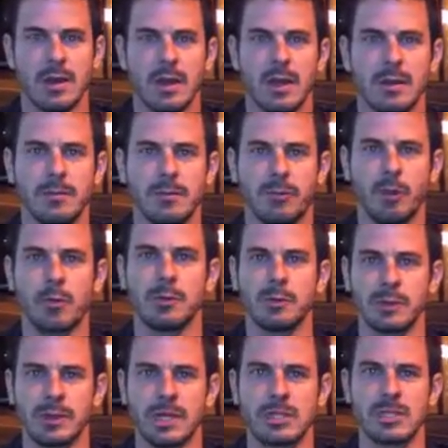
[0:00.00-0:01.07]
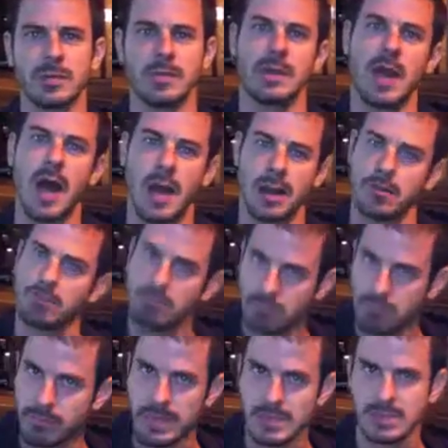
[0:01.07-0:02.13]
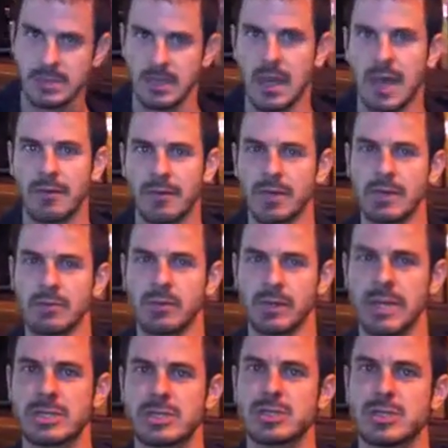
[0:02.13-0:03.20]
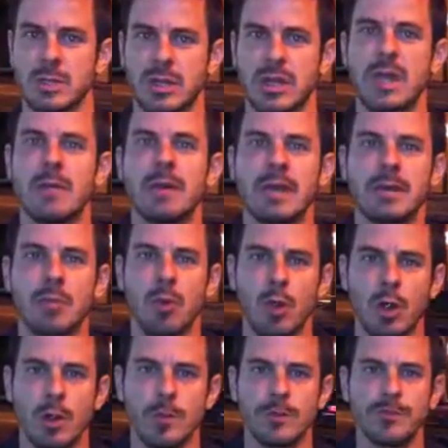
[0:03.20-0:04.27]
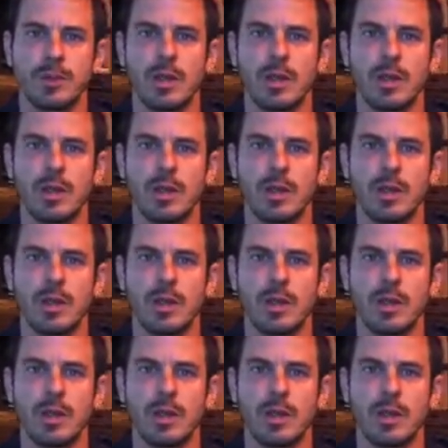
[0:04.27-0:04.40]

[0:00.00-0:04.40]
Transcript: um, formal relationship, and not basically have any relations with him anymore.